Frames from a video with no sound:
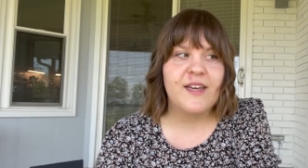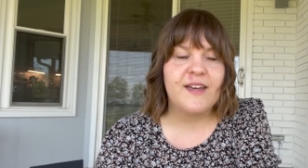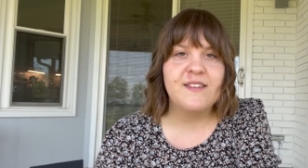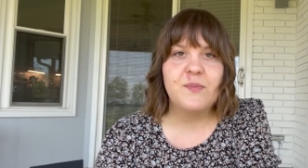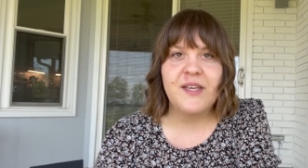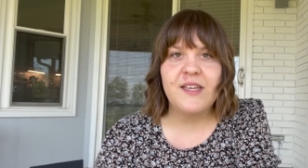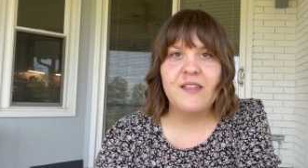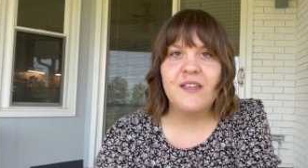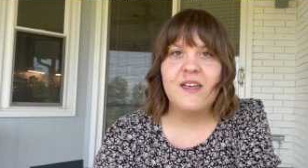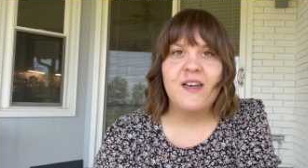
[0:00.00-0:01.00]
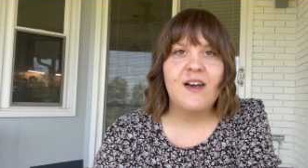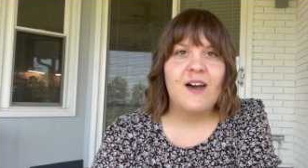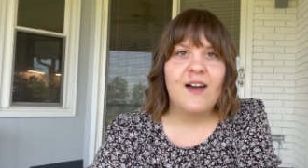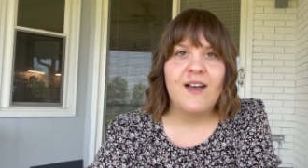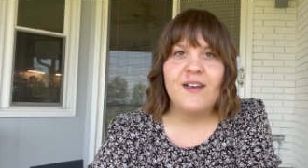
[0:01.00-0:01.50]
Like I spin,
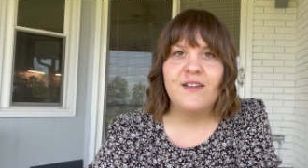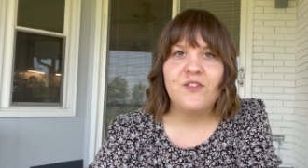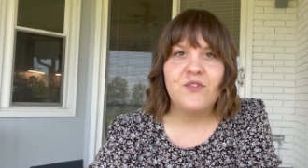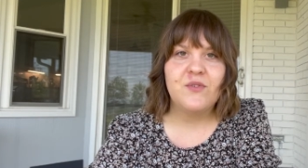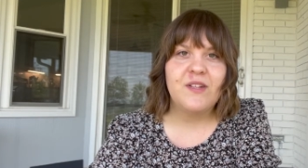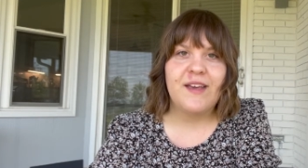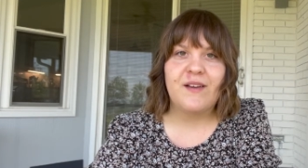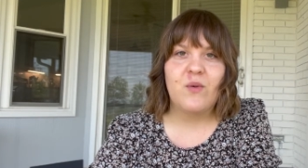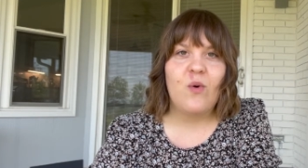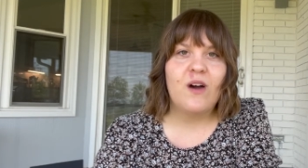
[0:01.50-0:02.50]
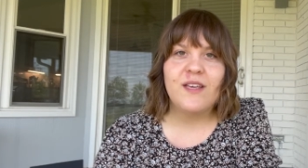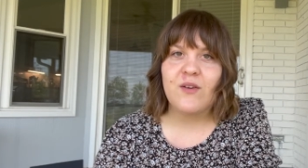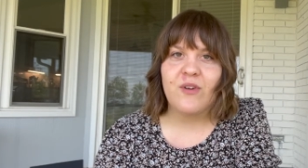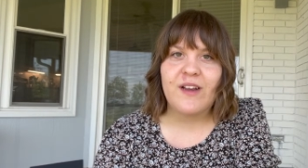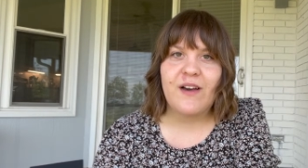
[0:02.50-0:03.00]
I do like walking
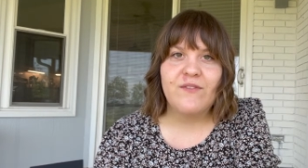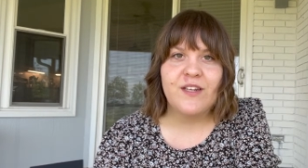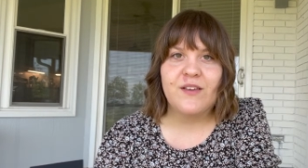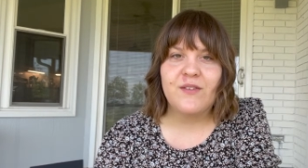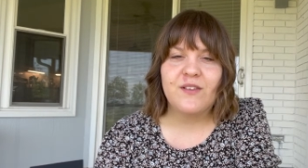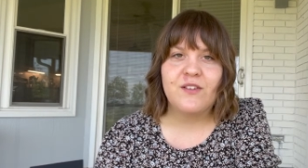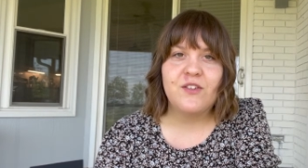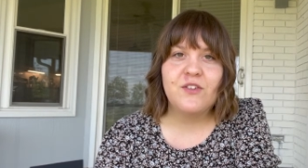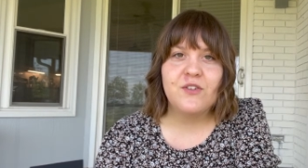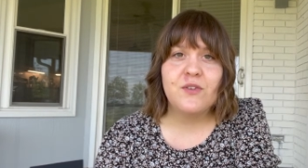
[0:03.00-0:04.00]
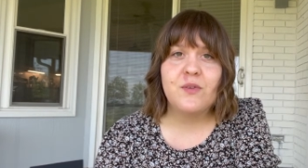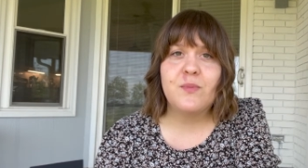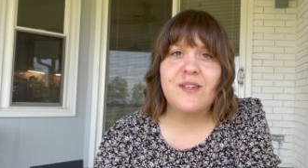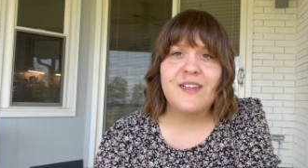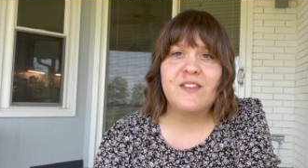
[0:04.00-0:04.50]
workout videos on
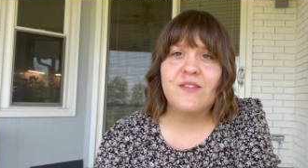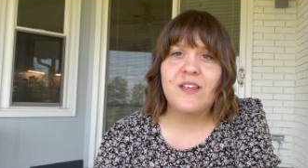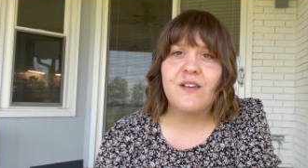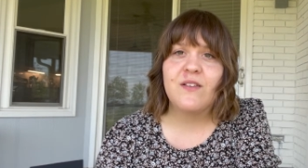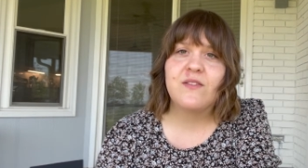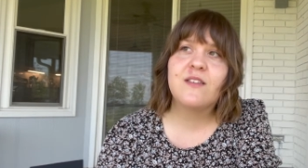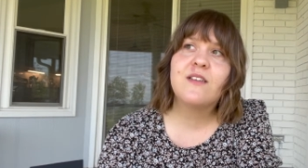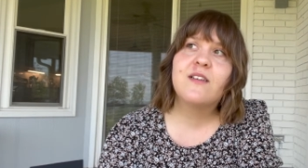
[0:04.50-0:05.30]
YouTube, dance videos,